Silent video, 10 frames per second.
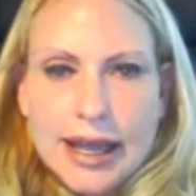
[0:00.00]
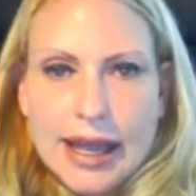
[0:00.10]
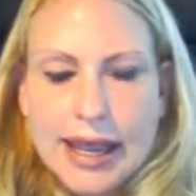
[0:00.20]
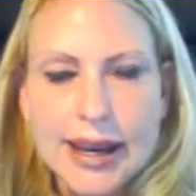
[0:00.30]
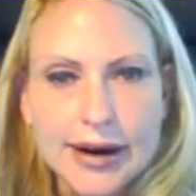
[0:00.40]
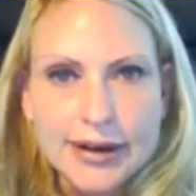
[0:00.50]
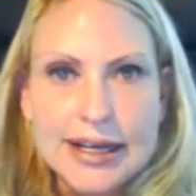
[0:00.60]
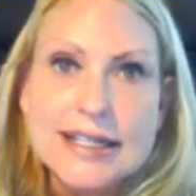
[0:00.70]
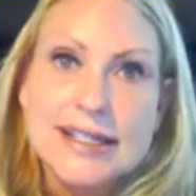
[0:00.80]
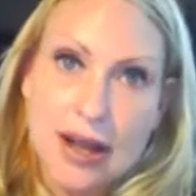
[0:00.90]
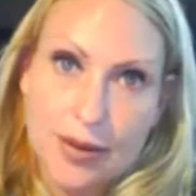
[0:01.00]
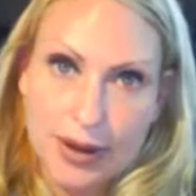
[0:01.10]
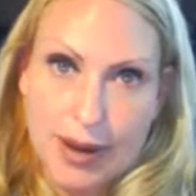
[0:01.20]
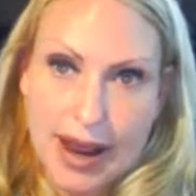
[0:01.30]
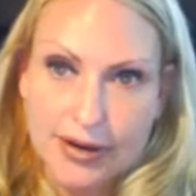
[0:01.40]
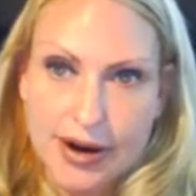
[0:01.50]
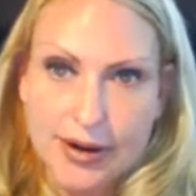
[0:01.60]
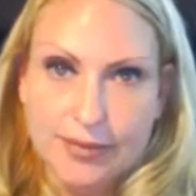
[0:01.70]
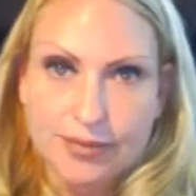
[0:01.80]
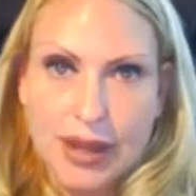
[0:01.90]
Here is the company
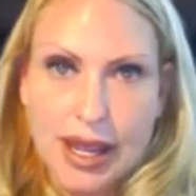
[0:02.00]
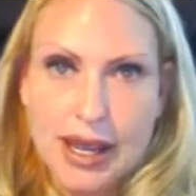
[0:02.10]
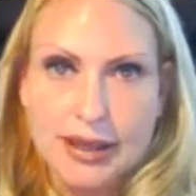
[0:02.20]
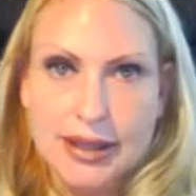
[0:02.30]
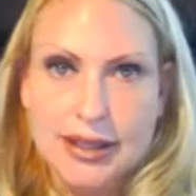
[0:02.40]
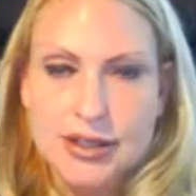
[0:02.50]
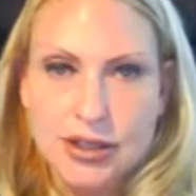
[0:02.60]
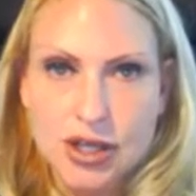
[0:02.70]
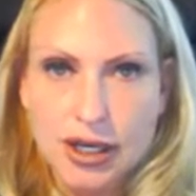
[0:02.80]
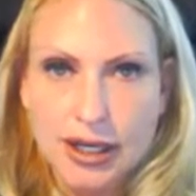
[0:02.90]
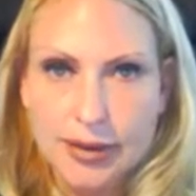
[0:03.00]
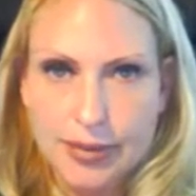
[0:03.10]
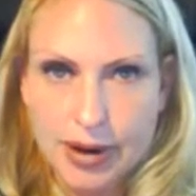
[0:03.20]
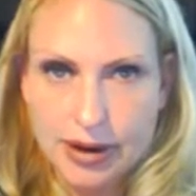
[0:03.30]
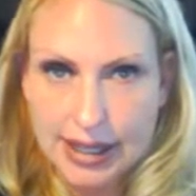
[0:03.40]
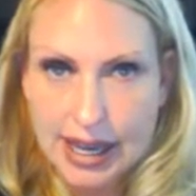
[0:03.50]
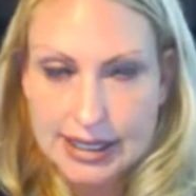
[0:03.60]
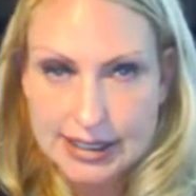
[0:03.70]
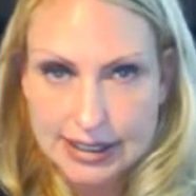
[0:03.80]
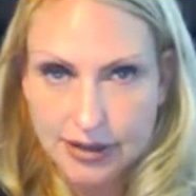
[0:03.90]
background, and they start talking about the
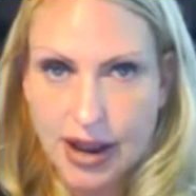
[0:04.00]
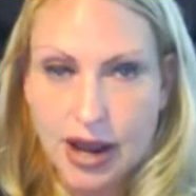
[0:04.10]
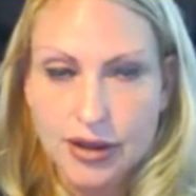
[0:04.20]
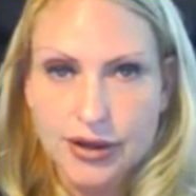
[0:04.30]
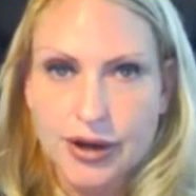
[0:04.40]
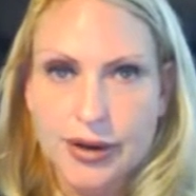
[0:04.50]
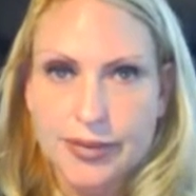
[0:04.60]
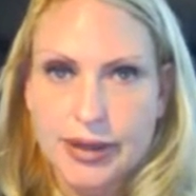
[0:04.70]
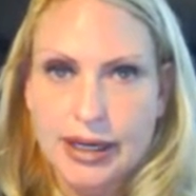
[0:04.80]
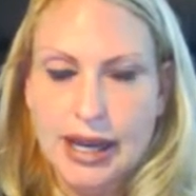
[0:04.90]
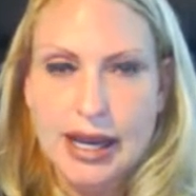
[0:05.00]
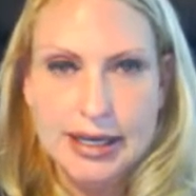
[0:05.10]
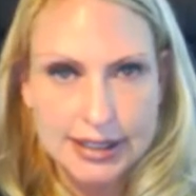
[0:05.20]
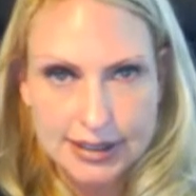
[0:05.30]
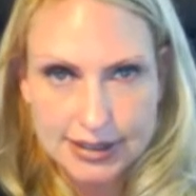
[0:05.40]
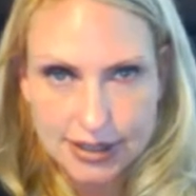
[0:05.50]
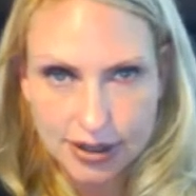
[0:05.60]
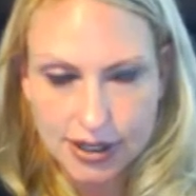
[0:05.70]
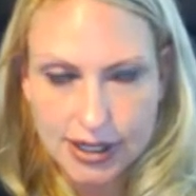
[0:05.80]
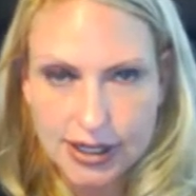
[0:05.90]
idea of how their company idea
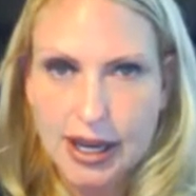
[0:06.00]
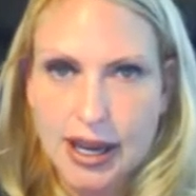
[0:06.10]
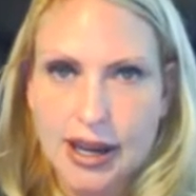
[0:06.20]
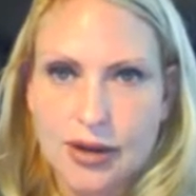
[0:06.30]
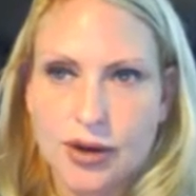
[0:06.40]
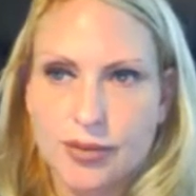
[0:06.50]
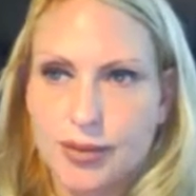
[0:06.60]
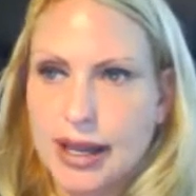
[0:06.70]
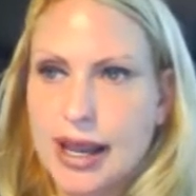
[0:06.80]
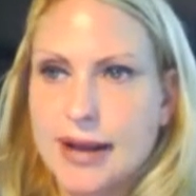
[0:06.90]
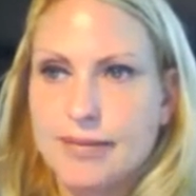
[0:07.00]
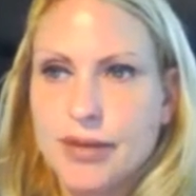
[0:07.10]
started and where it began.